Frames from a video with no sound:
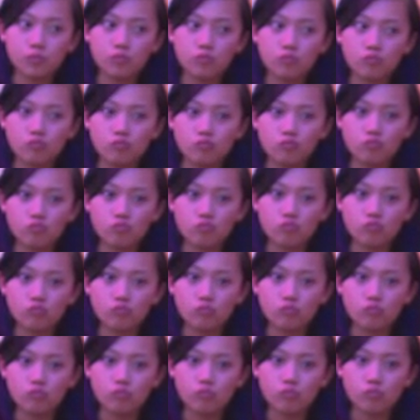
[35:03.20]

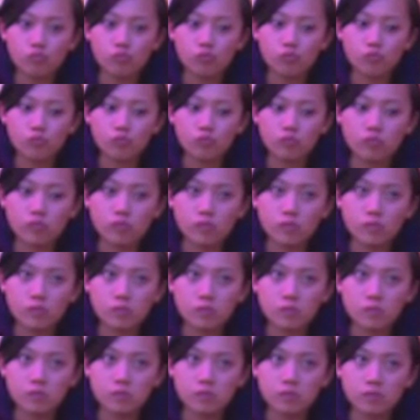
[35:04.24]

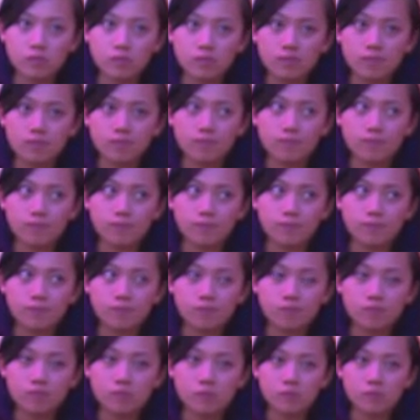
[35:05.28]
(silent)